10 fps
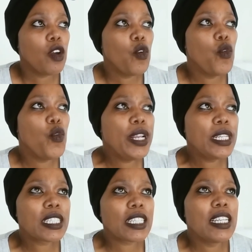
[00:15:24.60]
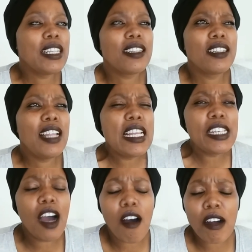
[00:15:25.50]
Which
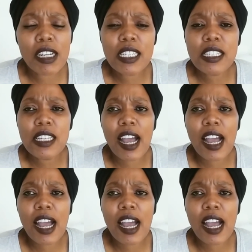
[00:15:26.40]
later on,